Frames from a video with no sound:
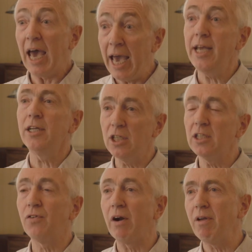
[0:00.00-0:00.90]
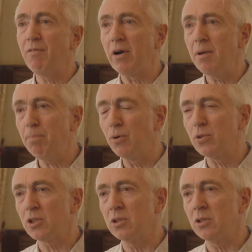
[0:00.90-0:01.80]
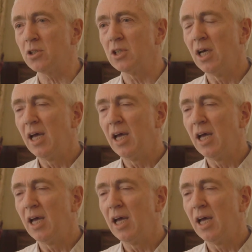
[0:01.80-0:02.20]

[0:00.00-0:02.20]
age is very, very important.